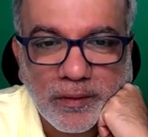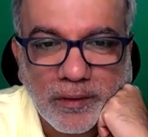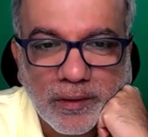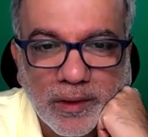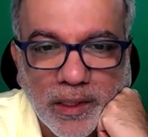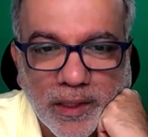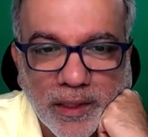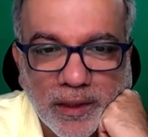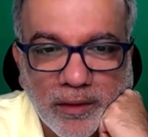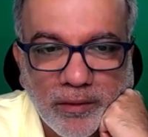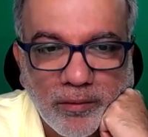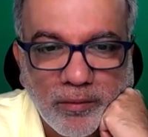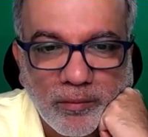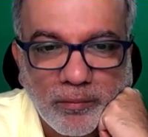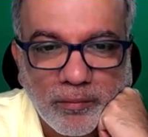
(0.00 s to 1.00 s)
target
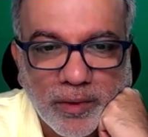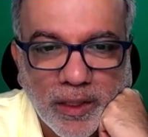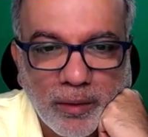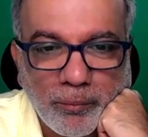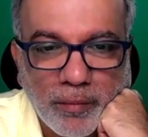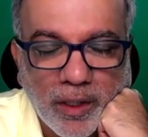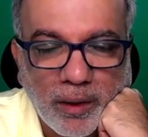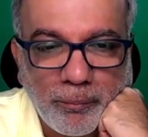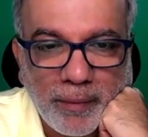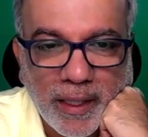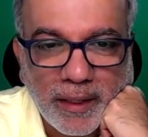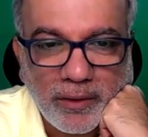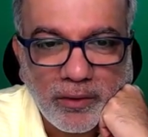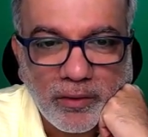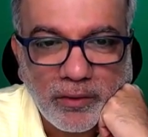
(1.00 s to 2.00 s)
by
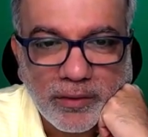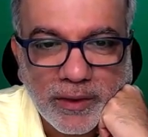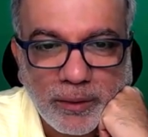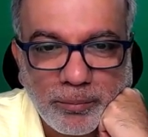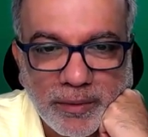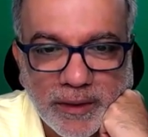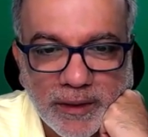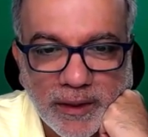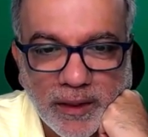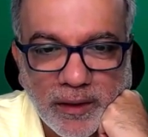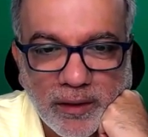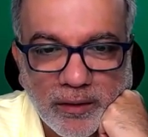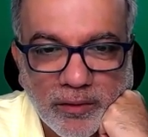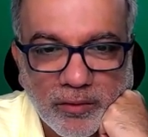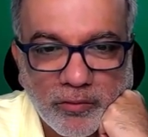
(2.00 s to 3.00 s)
manual CPC.